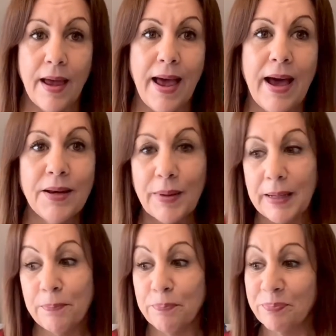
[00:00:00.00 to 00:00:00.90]

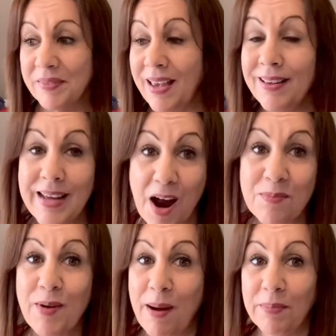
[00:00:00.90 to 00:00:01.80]
Anyway, now
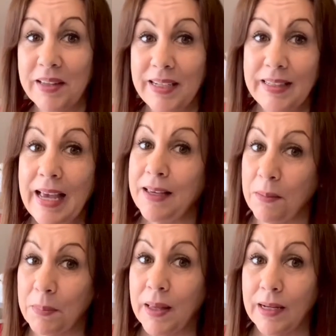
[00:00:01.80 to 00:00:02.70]
I'm rambling and
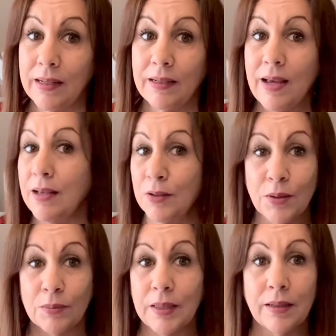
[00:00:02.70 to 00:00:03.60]
complaining, and you
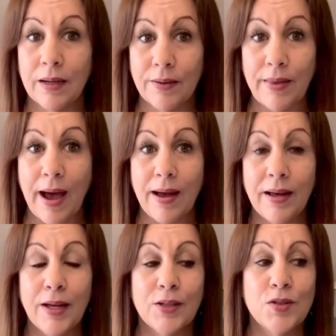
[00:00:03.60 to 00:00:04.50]
don't need to hear that.
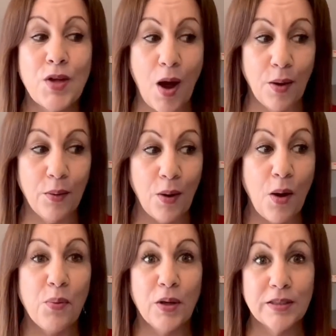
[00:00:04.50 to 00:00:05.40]
So,
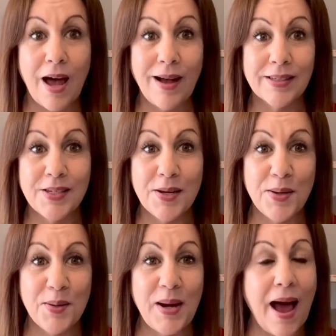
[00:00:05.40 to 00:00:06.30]
we'll talk
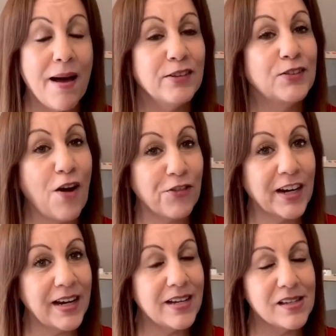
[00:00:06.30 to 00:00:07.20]
soon. Don't
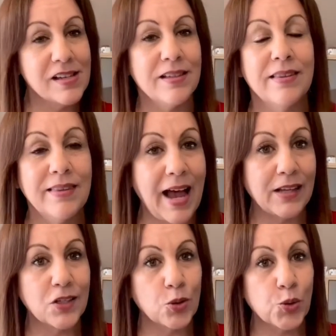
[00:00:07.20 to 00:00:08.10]
forget to hit that
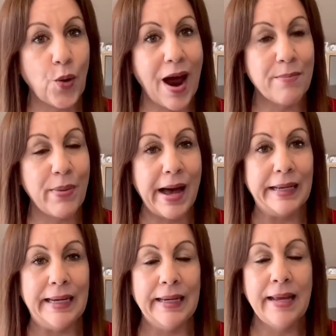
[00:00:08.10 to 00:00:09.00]
subscribe
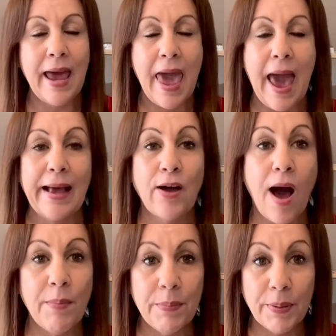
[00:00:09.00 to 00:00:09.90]
button and
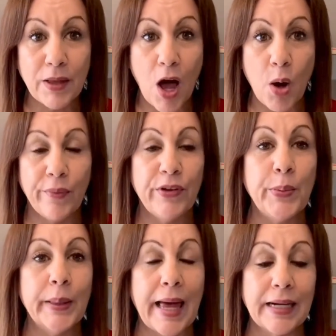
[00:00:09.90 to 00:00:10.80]
comment below if you
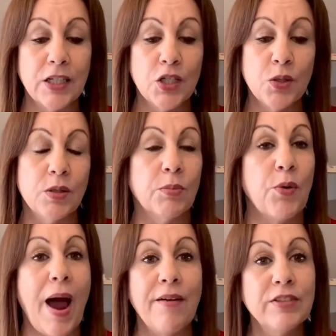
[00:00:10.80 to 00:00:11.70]
would like to do some
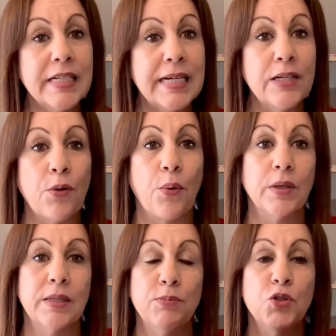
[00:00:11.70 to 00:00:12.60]
crafting or
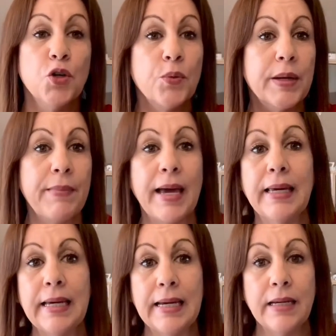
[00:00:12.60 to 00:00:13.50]
some jewelry
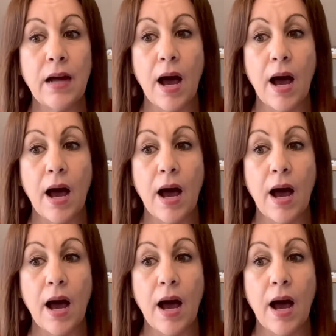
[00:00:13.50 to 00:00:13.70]
making.